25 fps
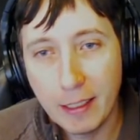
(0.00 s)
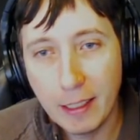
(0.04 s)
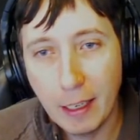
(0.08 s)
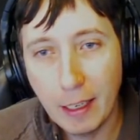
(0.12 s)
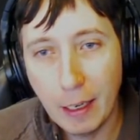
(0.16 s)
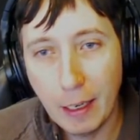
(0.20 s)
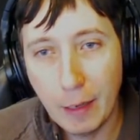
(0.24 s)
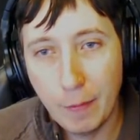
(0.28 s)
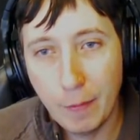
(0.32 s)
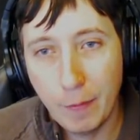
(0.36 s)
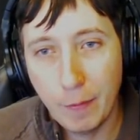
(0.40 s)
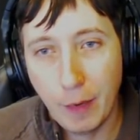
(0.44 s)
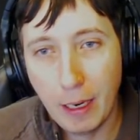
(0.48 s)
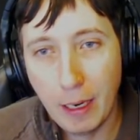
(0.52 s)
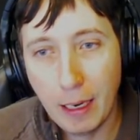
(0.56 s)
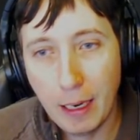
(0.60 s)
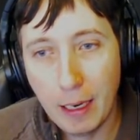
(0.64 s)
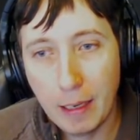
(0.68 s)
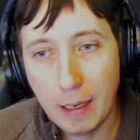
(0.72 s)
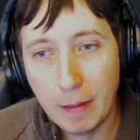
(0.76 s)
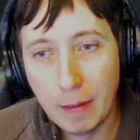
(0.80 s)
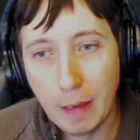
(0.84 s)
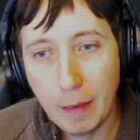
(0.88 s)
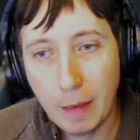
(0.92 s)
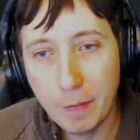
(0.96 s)

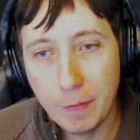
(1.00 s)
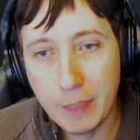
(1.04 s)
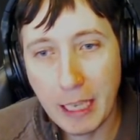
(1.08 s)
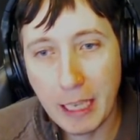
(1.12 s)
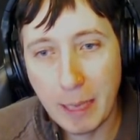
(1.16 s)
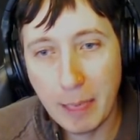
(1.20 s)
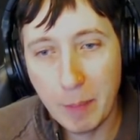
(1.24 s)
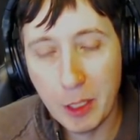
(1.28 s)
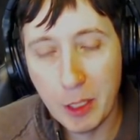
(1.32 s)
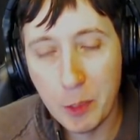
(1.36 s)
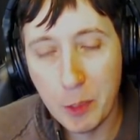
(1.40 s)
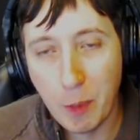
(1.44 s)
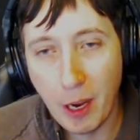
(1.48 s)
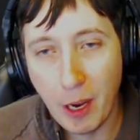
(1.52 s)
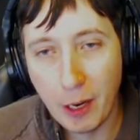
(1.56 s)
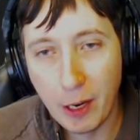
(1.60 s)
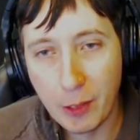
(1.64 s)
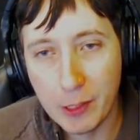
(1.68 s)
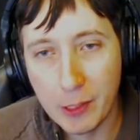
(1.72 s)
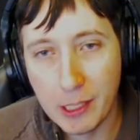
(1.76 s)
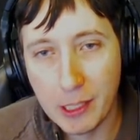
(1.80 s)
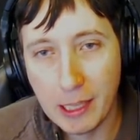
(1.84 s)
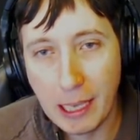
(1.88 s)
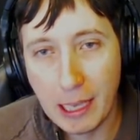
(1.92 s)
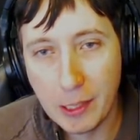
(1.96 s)
of damage
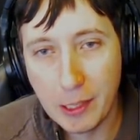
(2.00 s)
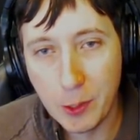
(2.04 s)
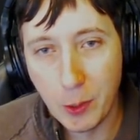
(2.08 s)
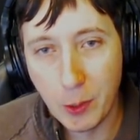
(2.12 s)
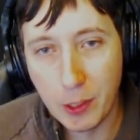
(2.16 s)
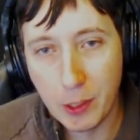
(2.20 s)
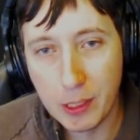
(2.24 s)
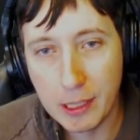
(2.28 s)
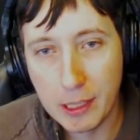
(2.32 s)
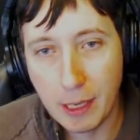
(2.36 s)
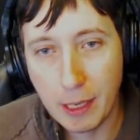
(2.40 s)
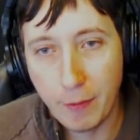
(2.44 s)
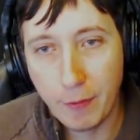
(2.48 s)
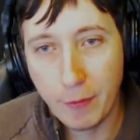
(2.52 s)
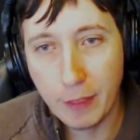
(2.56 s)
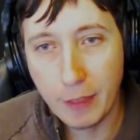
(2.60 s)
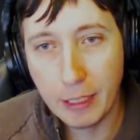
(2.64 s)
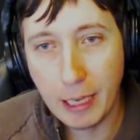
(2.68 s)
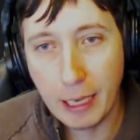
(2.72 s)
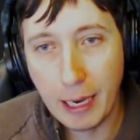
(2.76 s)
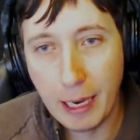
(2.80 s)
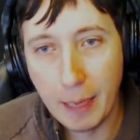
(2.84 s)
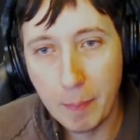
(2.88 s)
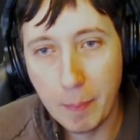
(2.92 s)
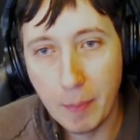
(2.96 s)
bottles and that sort of stuff
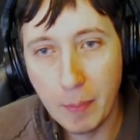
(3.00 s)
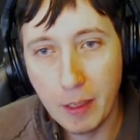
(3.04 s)
in game?